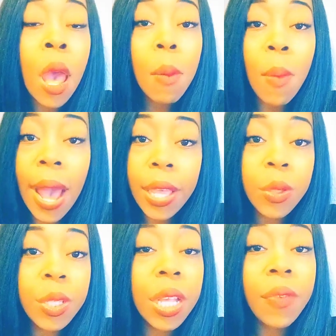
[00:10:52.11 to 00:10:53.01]
by
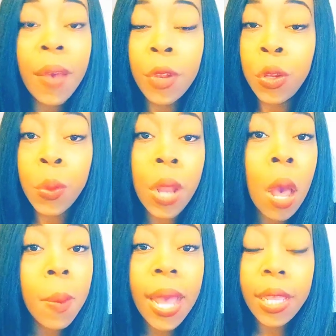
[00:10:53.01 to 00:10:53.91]
yourself, having to do it
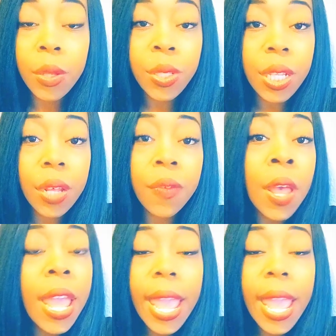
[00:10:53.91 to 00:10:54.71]
all by yourself.